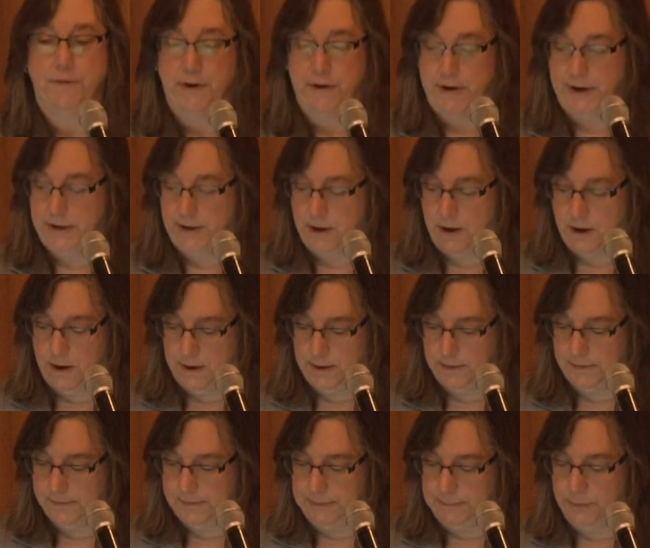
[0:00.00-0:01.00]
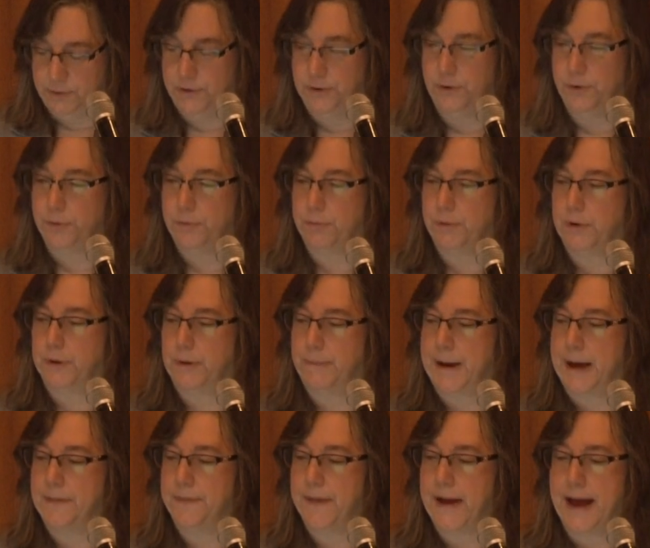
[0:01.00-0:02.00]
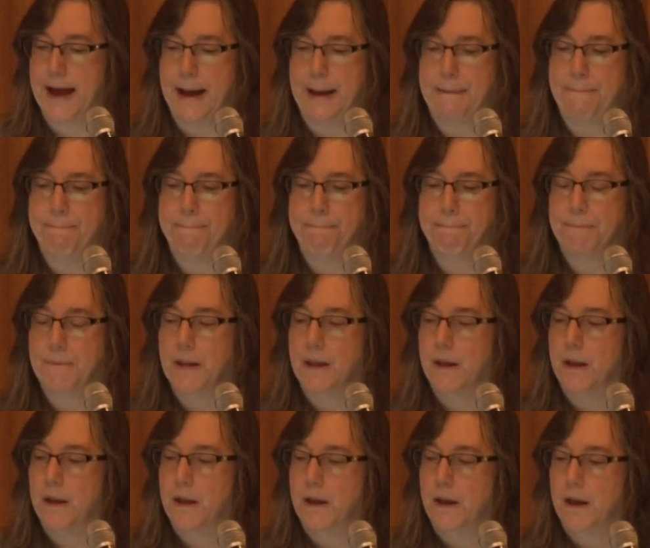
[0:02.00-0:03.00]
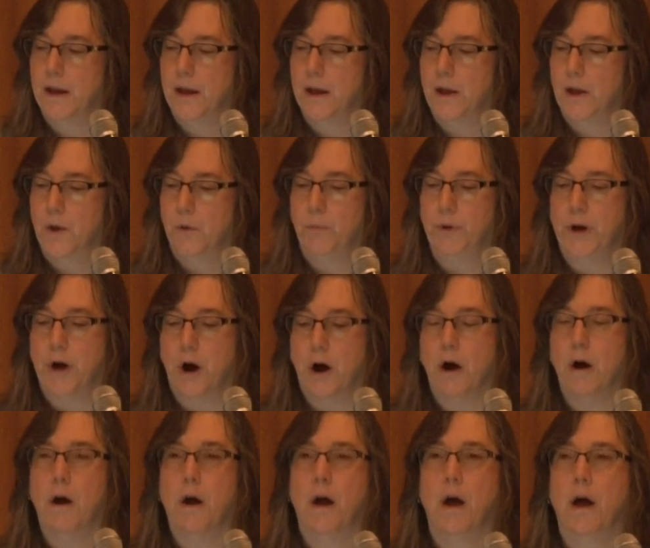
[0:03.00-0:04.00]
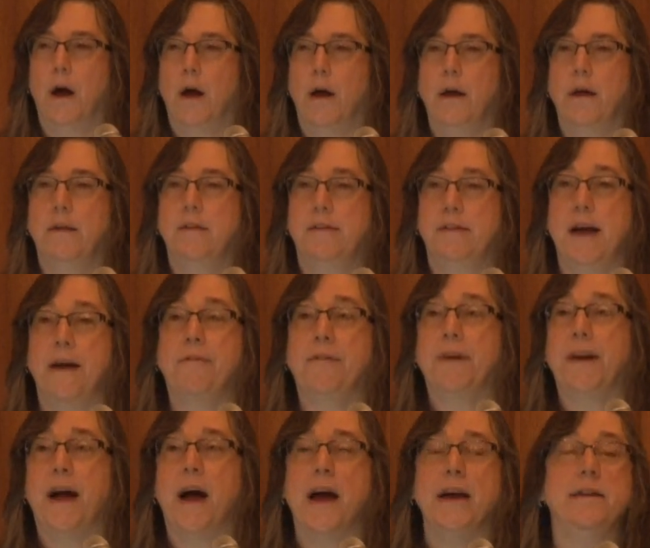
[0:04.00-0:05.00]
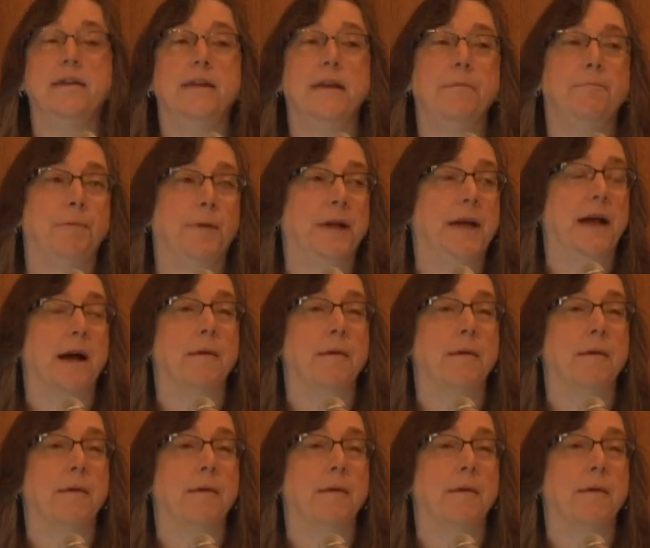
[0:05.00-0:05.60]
very long. So I'm sure you're thrilled about that. We are, Steffi and I, deeply,